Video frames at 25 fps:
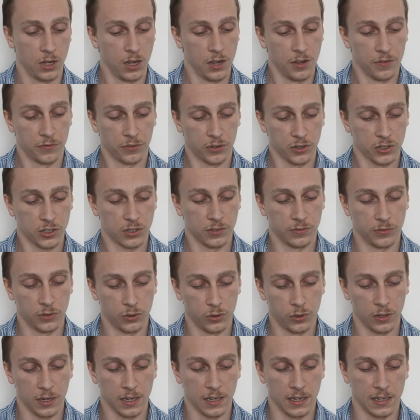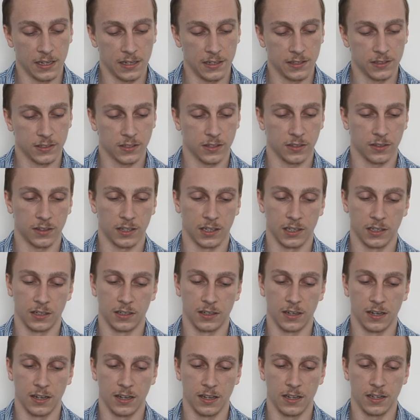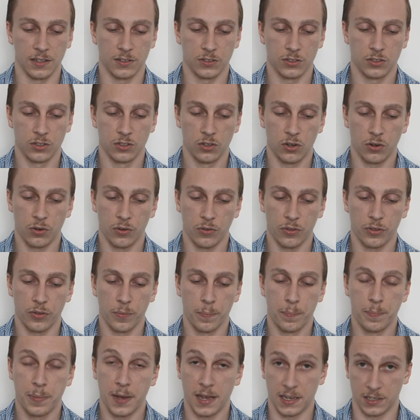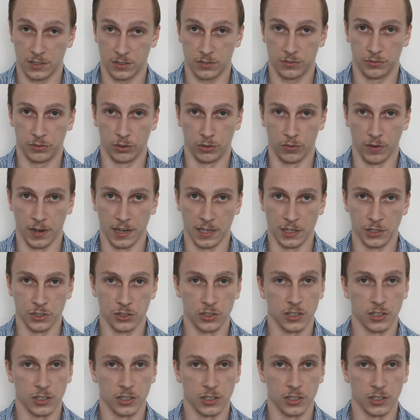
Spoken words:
First of all is that it's not the best for range.